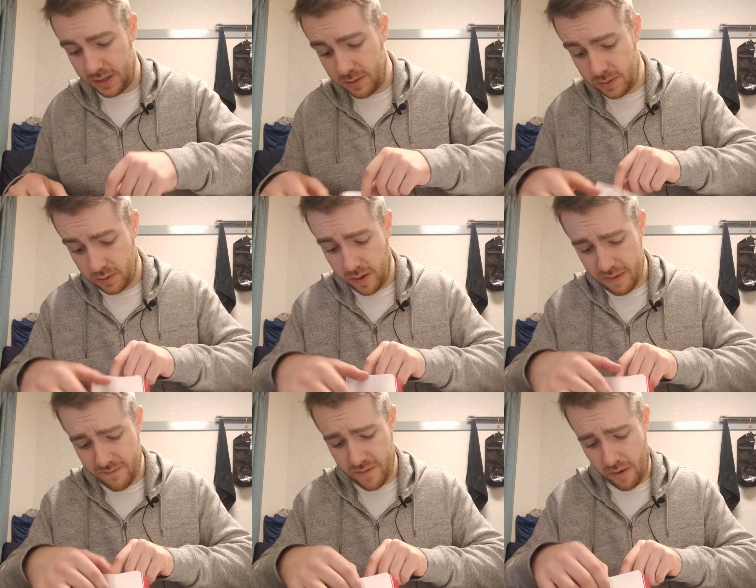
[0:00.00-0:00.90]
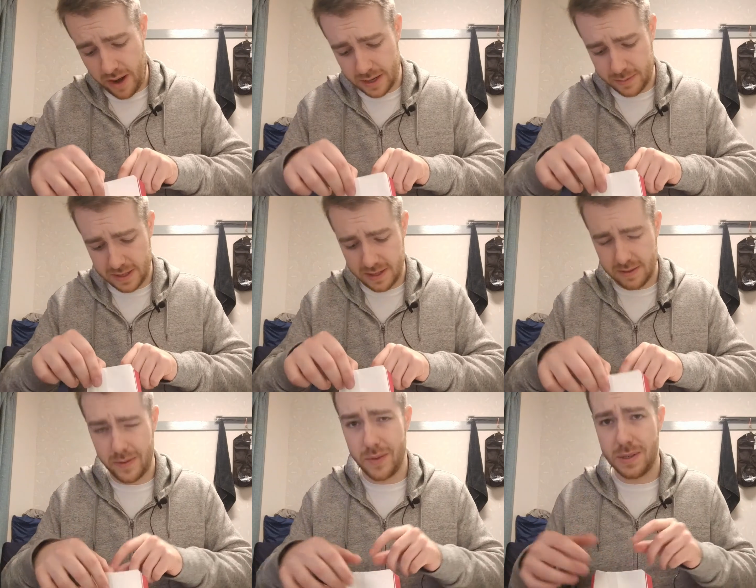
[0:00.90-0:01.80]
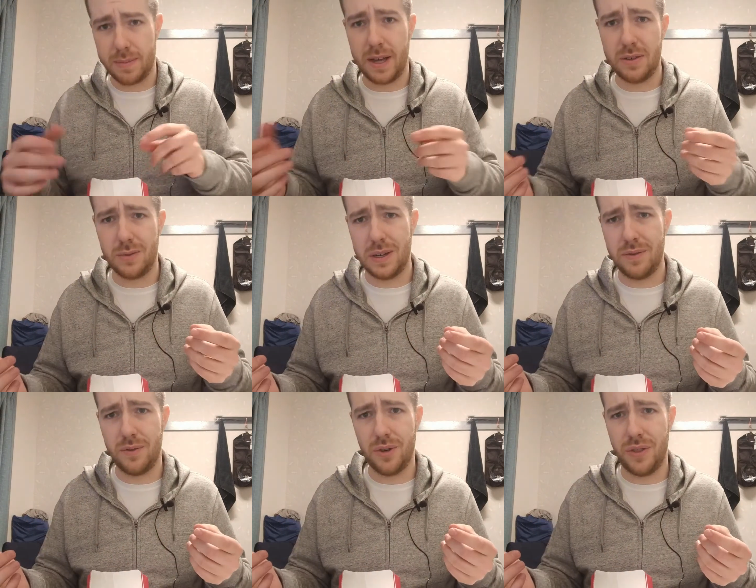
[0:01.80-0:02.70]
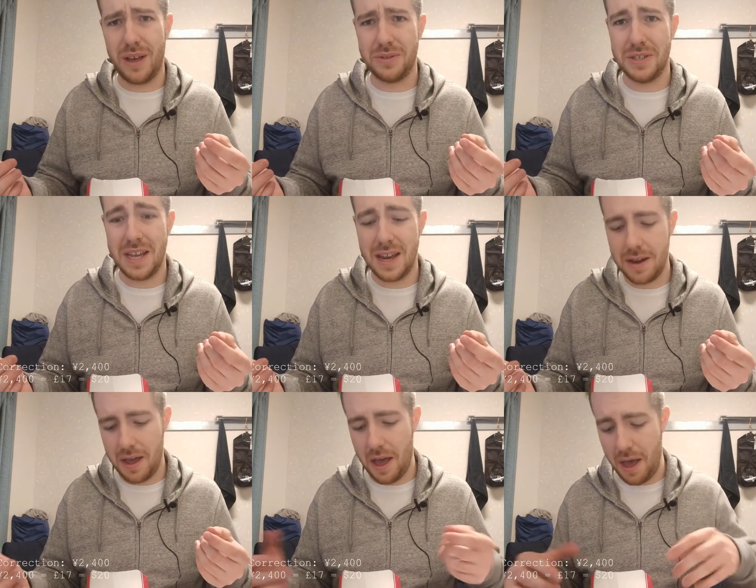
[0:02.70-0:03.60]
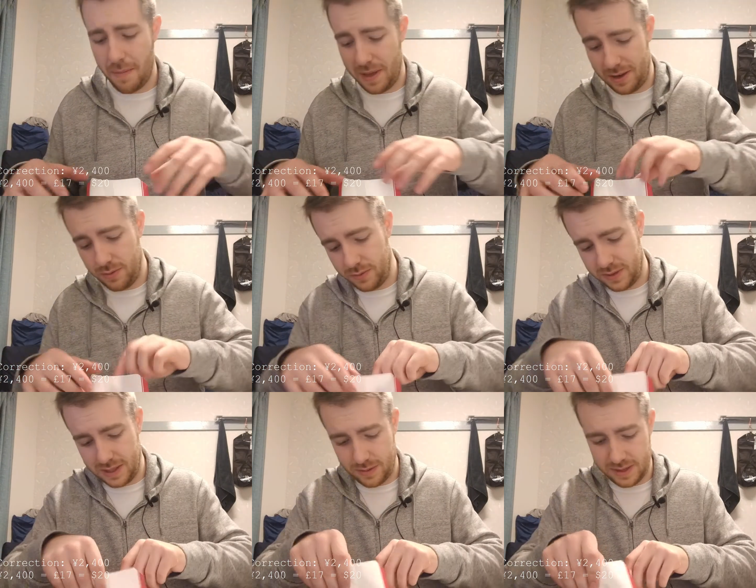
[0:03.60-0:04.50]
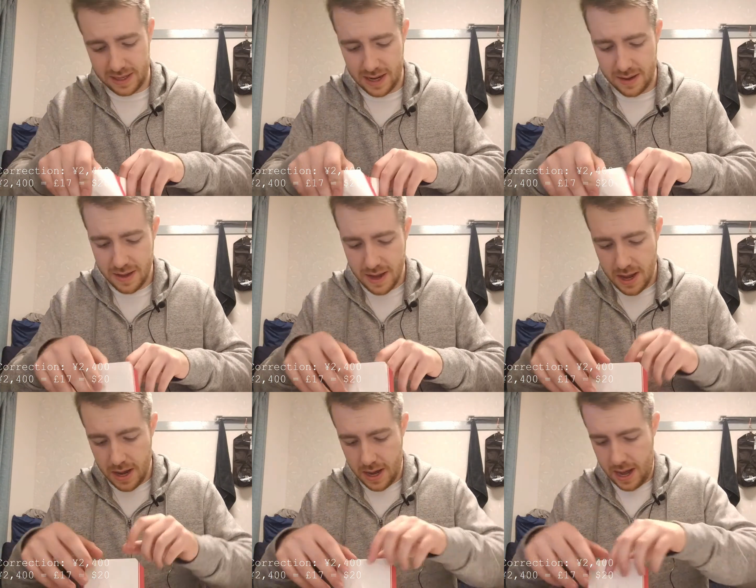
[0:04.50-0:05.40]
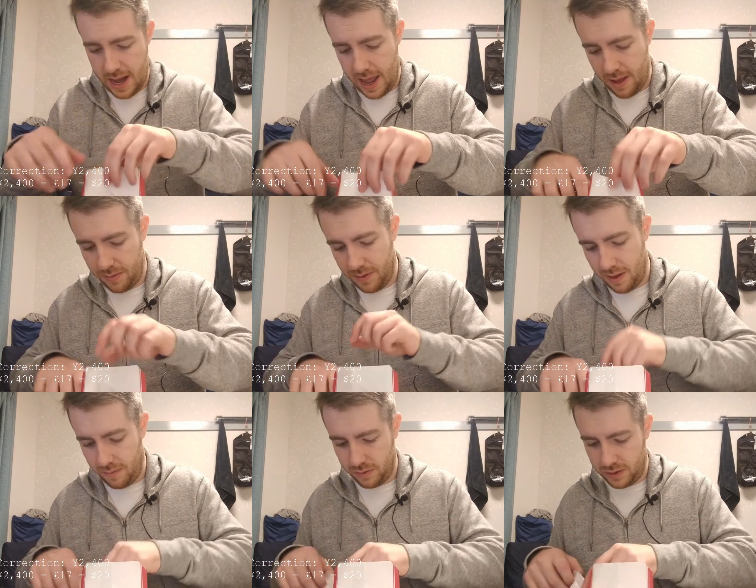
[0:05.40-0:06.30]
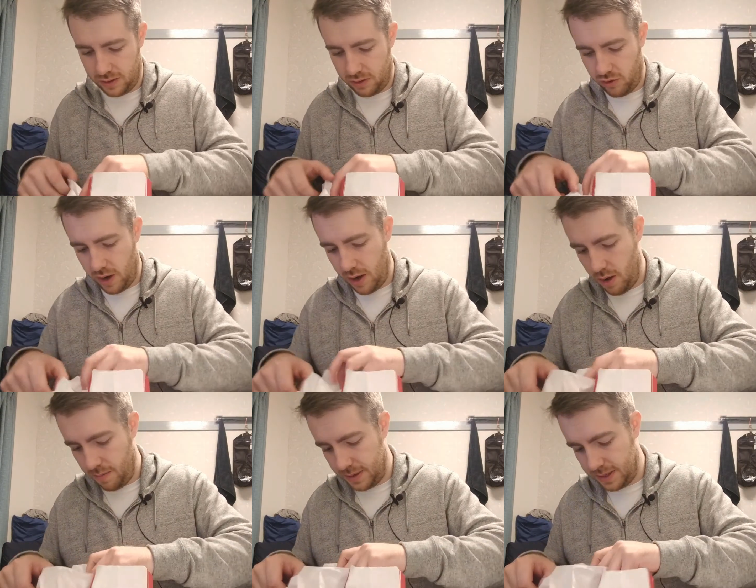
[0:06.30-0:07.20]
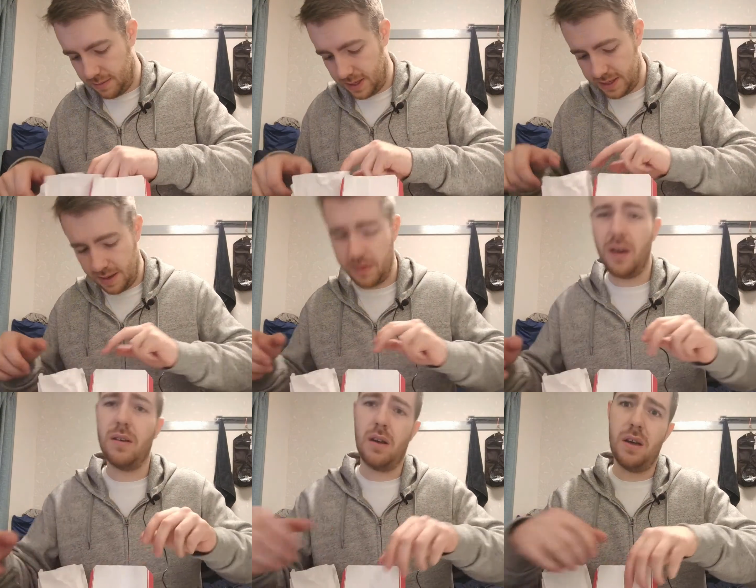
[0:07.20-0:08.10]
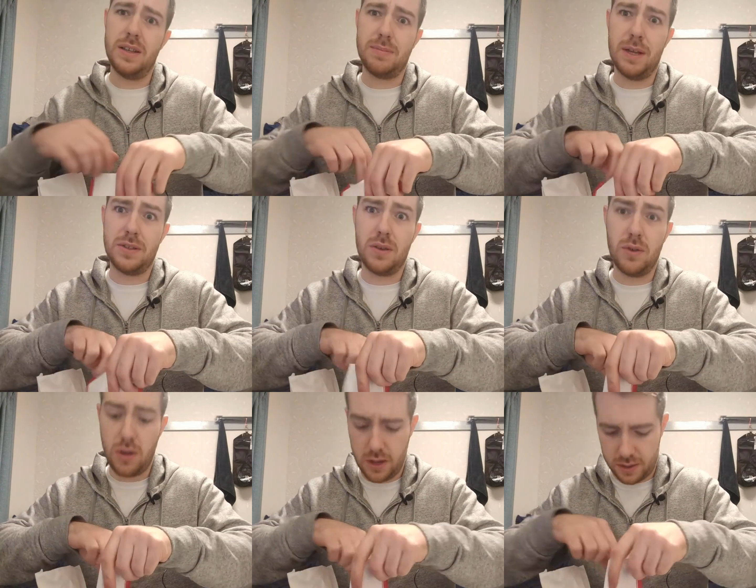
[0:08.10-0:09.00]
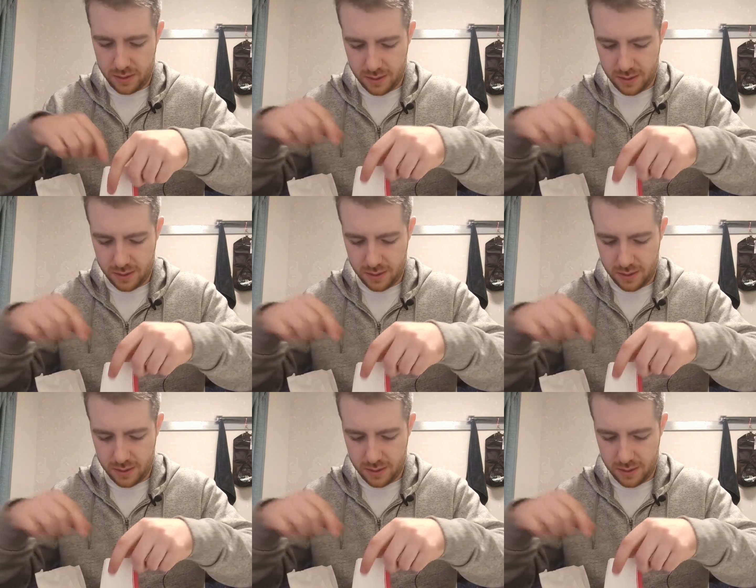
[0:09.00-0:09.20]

This was already very expensive. It was about 24,000 yen, and you will see what's in it. Now I'm just going to try and open some of this up. Oh god, it smells good.